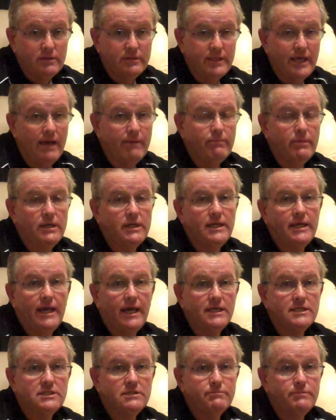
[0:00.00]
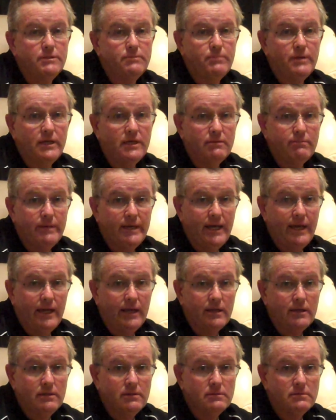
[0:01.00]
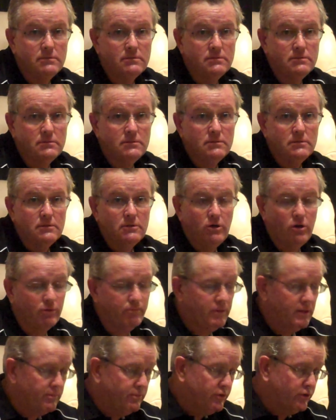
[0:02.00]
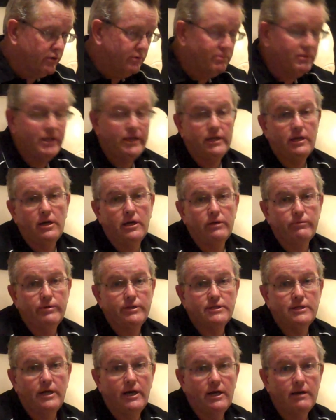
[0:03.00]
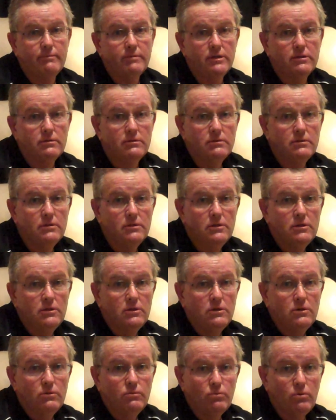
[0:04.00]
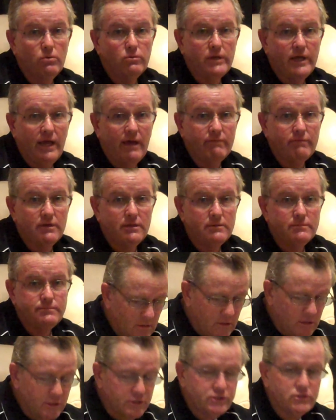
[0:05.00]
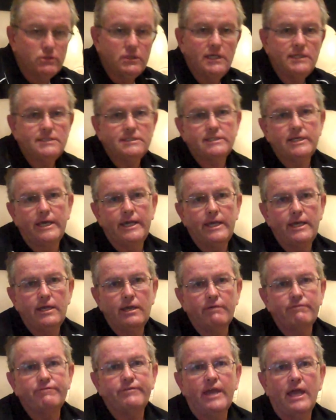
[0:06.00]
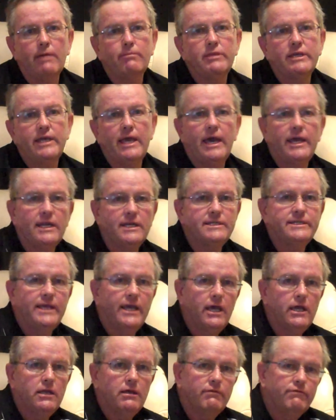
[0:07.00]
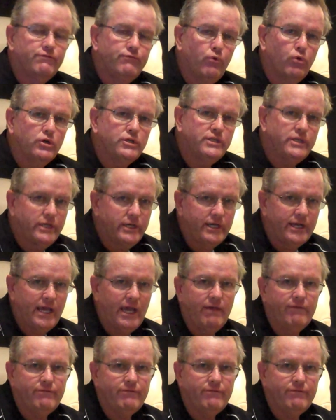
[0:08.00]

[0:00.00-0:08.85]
That money has to be paid back, or people that are planning on a retirement won't have it. So let's say a family had a debt of $14,500,